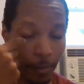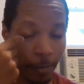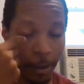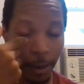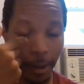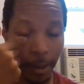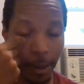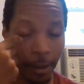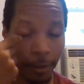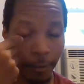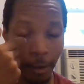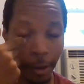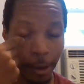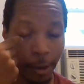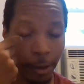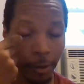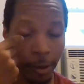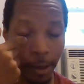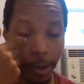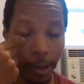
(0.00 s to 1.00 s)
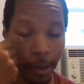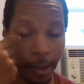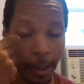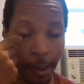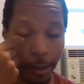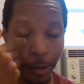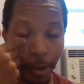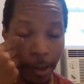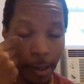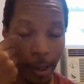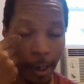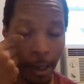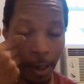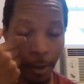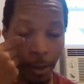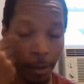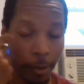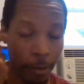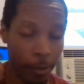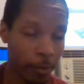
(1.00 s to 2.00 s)
mean, they didn't really do anything yesterday
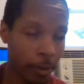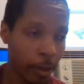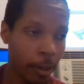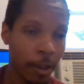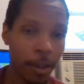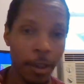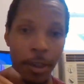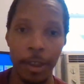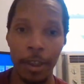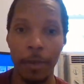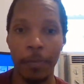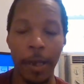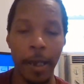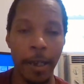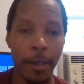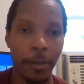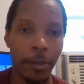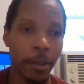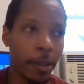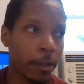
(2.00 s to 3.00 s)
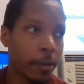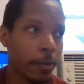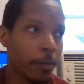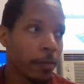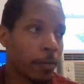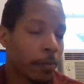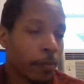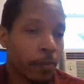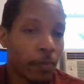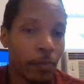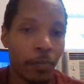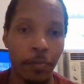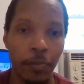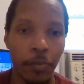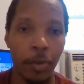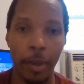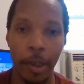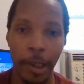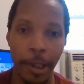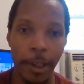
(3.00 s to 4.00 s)
either. She painted,
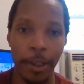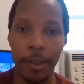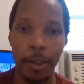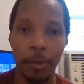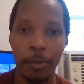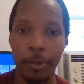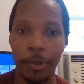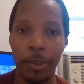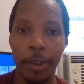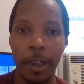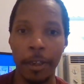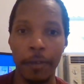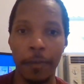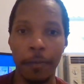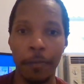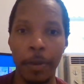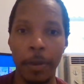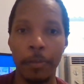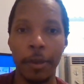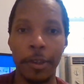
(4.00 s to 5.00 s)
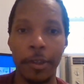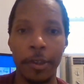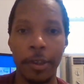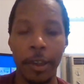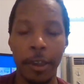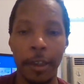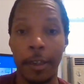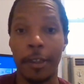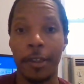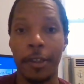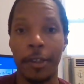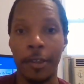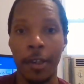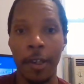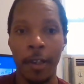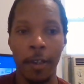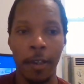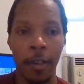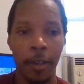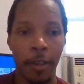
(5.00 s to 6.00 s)
so I guess that was nice for people to see, because
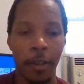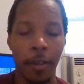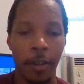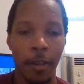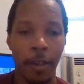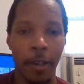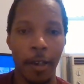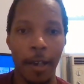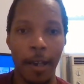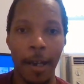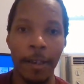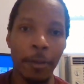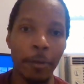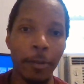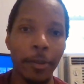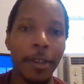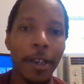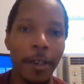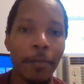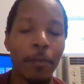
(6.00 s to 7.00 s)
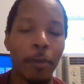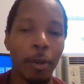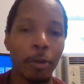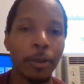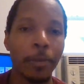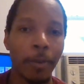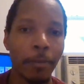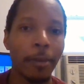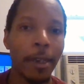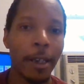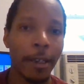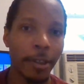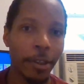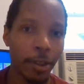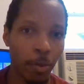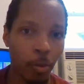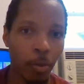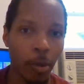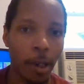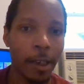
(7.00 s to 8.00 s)
I don't think most people that
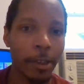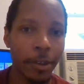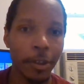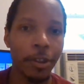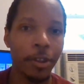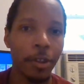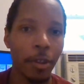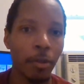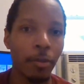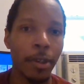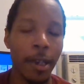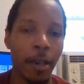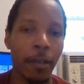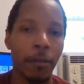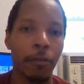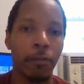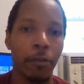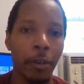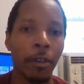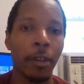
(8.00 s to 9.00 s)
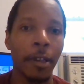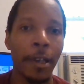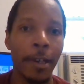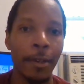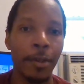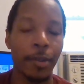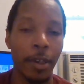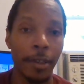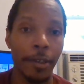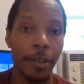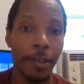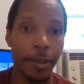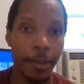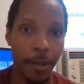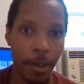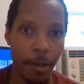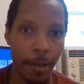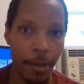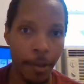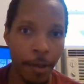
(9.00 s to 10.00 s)
just watch the show now realize that
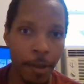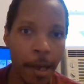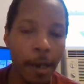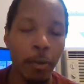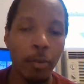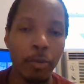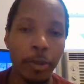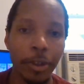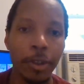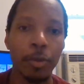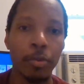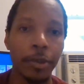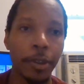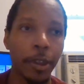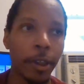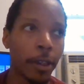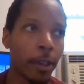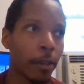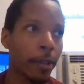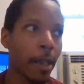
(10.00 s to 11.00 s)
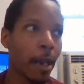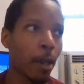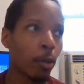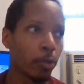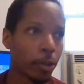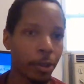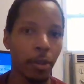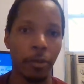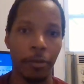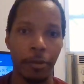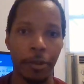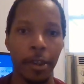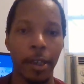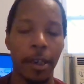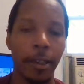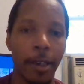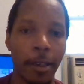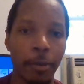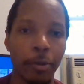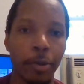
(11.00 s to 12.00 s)
that was she, you know, that was her thing